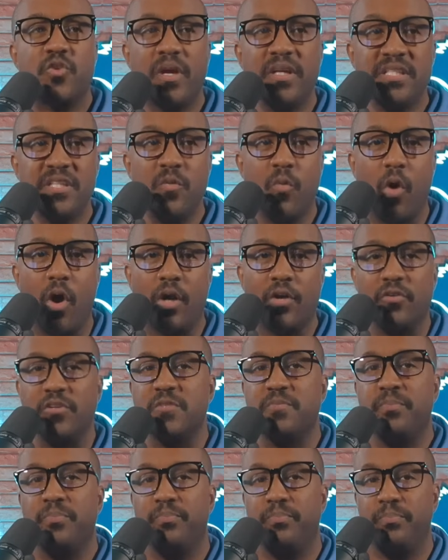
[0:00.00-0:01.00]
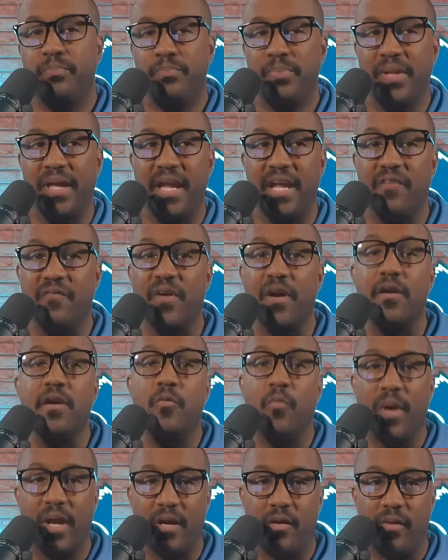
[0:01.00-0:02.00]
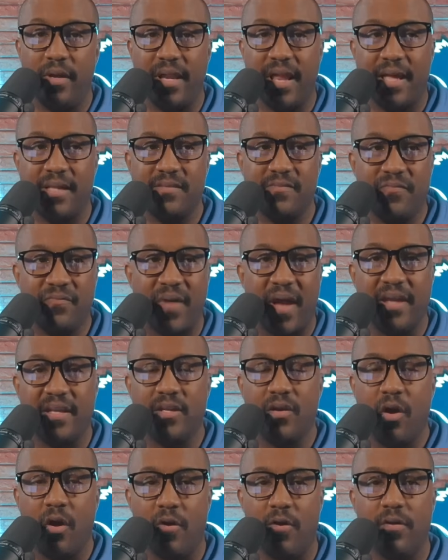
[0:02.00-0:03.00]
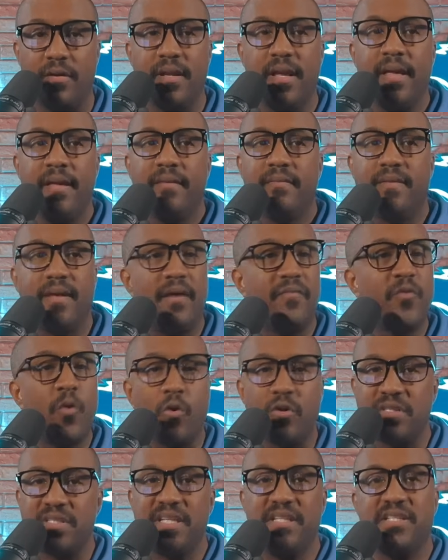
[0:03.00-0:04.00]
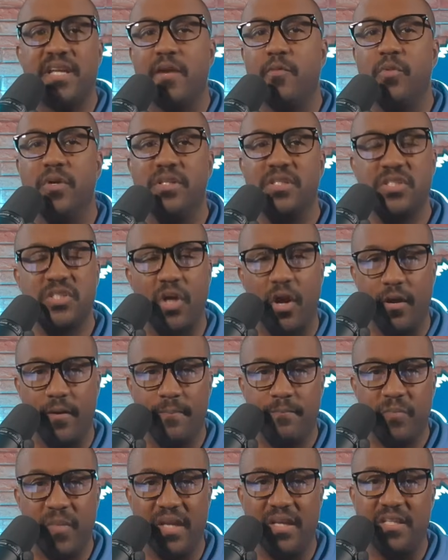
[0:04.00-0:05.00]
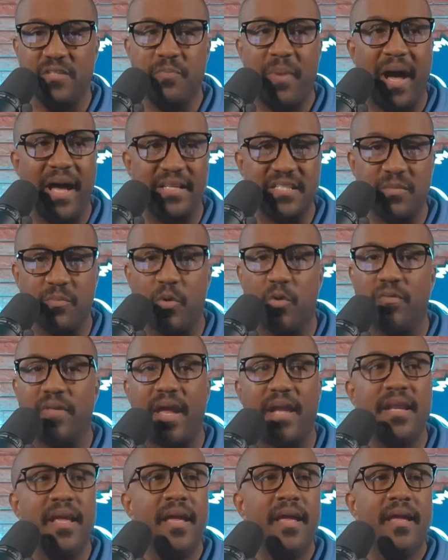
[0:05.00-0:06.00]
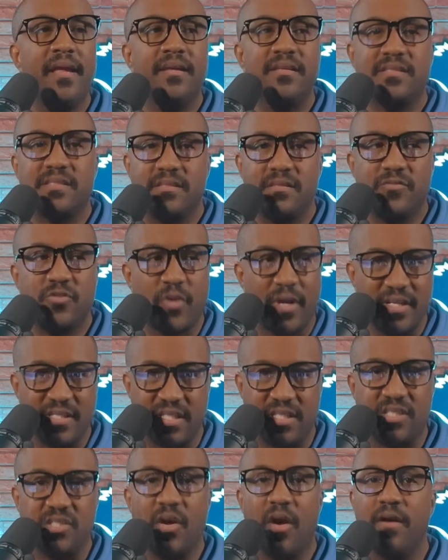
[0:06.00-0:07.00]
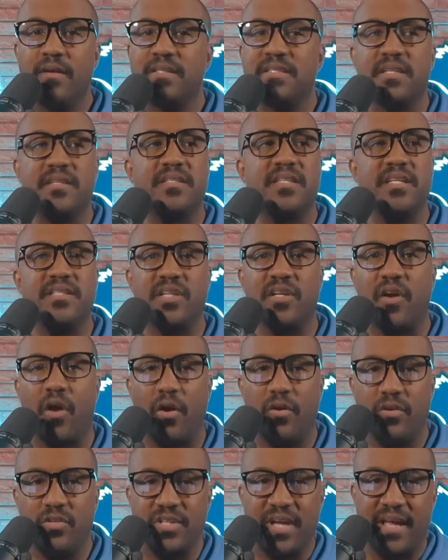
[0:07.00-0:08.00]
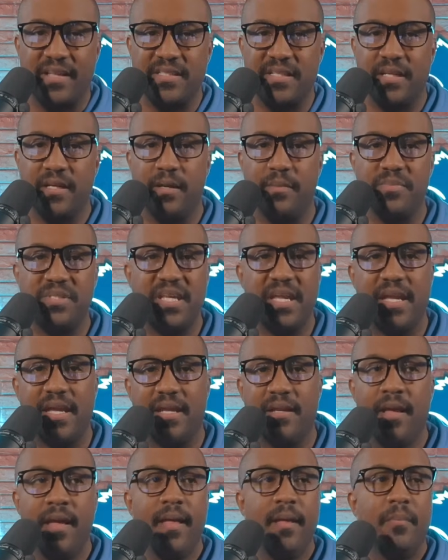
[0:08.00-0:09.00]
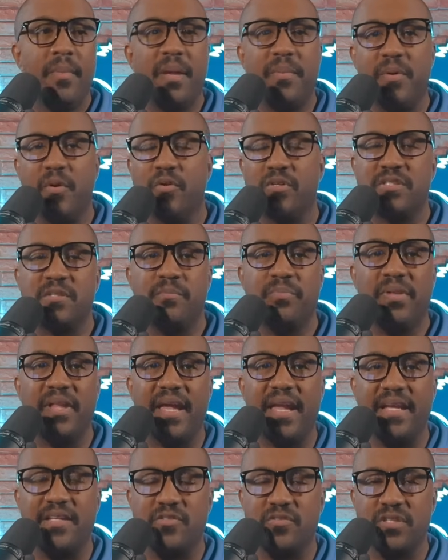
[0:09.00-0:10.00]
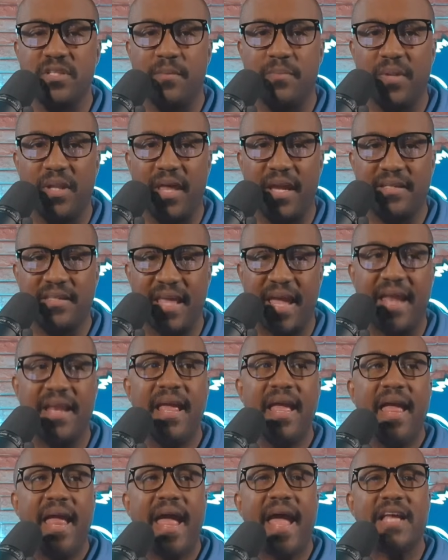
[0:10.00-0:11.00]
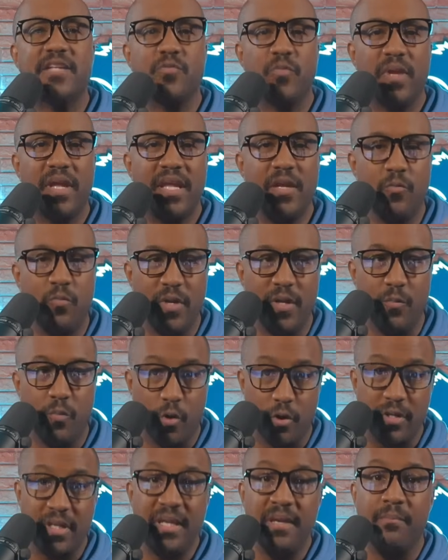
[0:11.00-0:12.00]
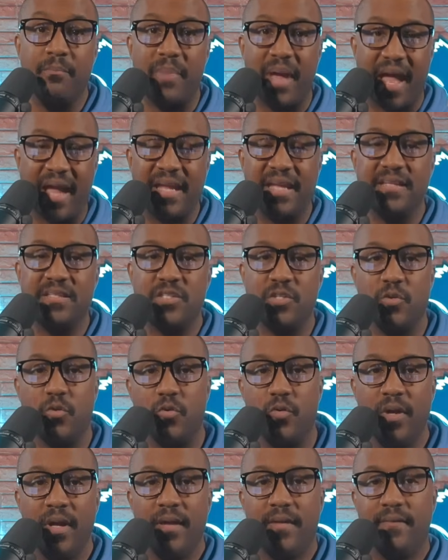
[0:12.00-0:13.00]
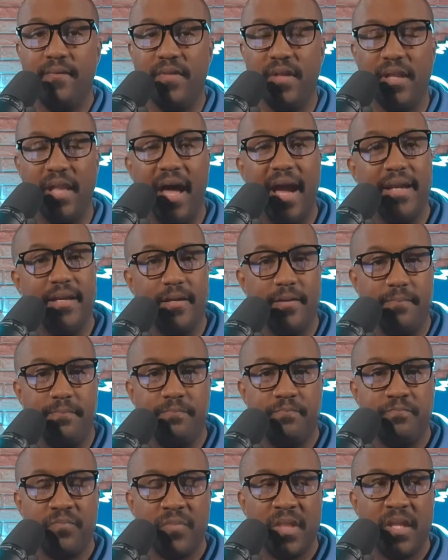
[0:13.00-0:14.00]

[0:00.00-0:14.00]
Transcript: Tracy Walker is playing very well, and I find it hard that, of course, C.J. wouldn't start. And it's possible that Tracy starts and C.J. Gardner-Johnson comes in, maybe on some plays or something like that, as we work him back into the lineup.